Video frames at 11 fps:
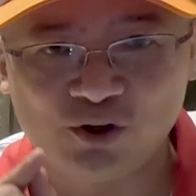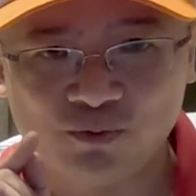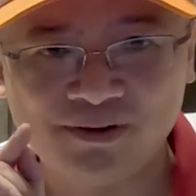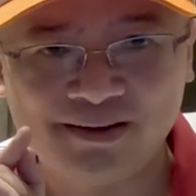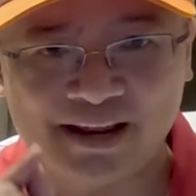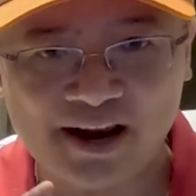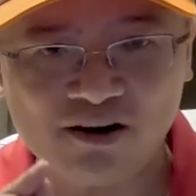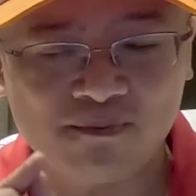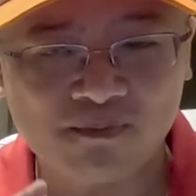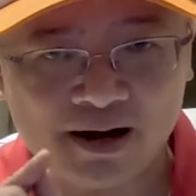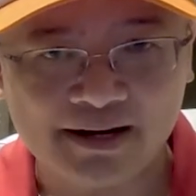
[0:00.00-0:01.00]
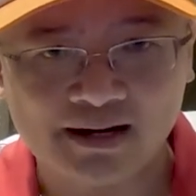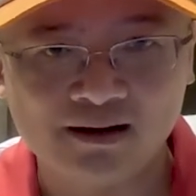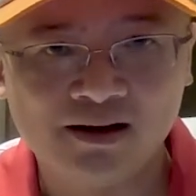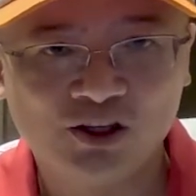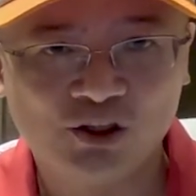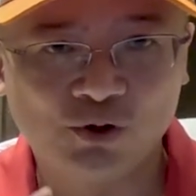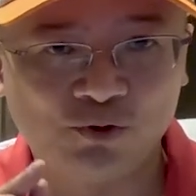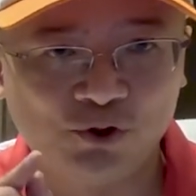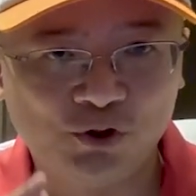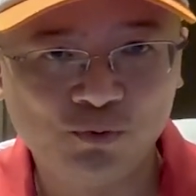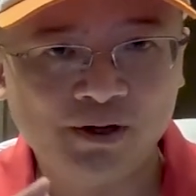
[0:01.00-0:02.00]
you their money so
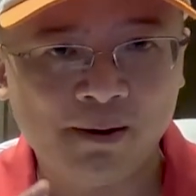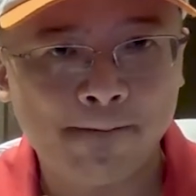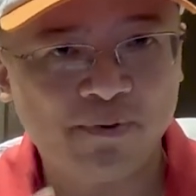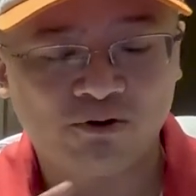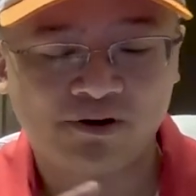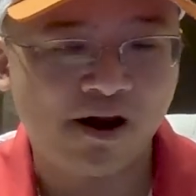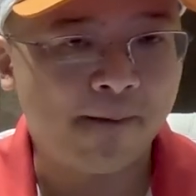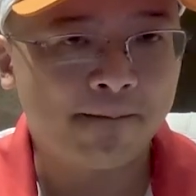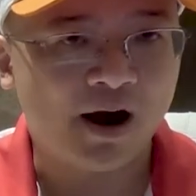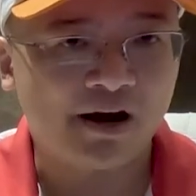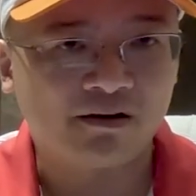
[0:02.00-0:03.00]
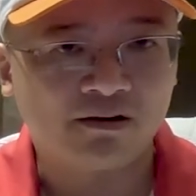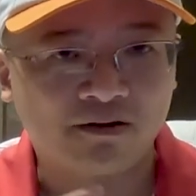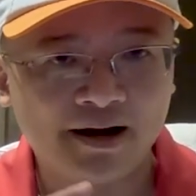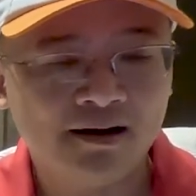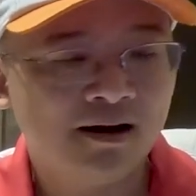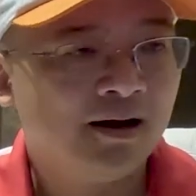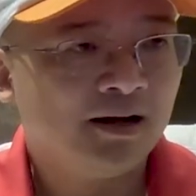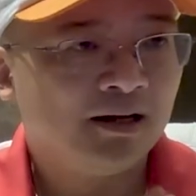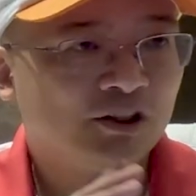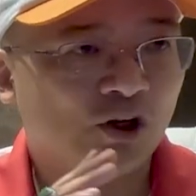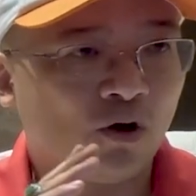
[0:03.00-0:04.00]
you can build an empire, all right?
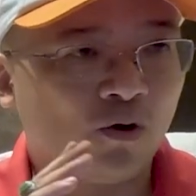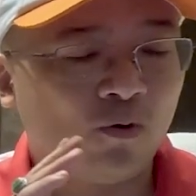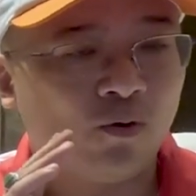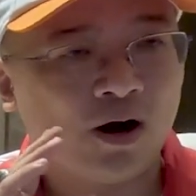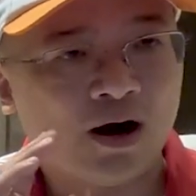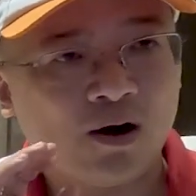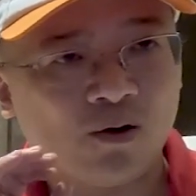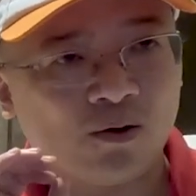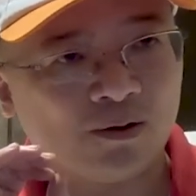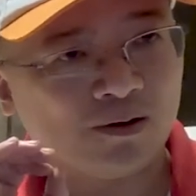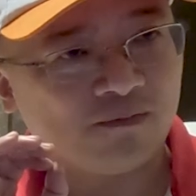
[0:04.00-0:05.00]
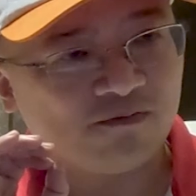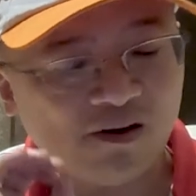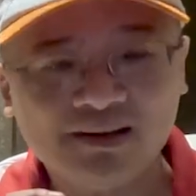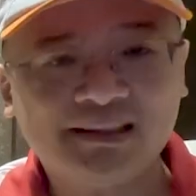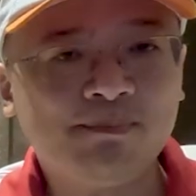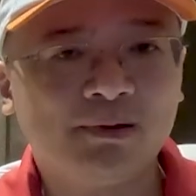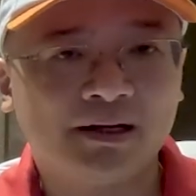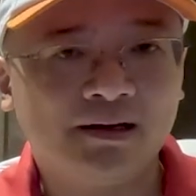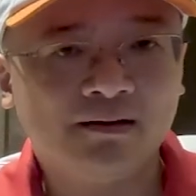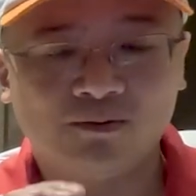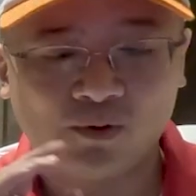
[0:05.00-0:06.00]
So very
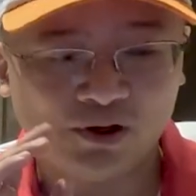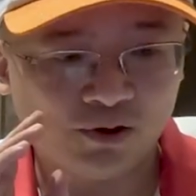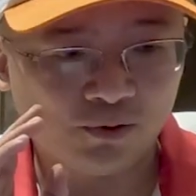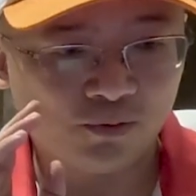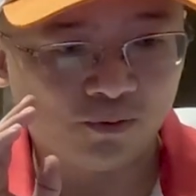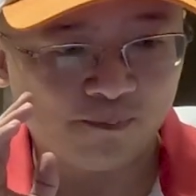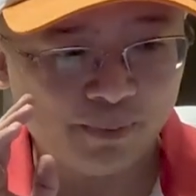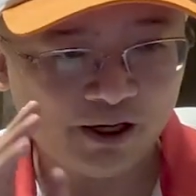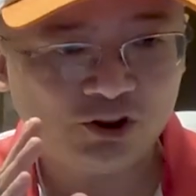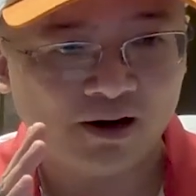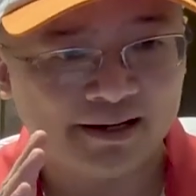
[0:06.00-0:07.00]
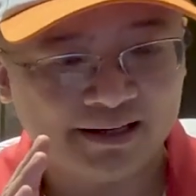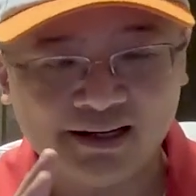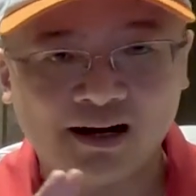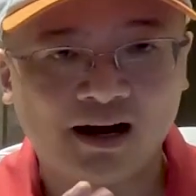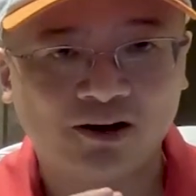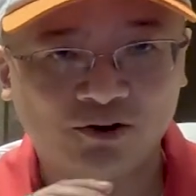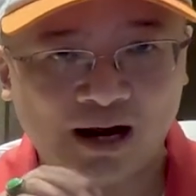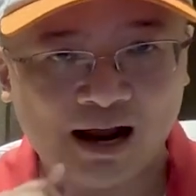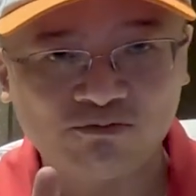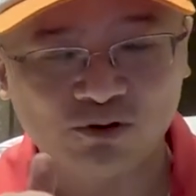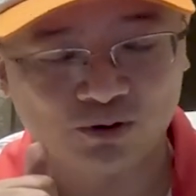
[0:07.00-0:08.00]
simply, when you pitch your idea, you
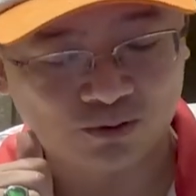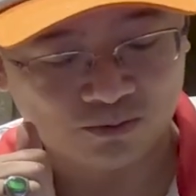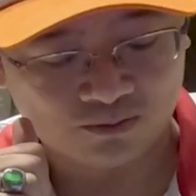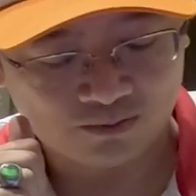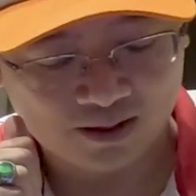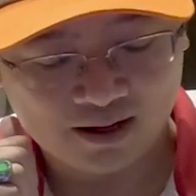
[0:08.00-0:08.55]
have to do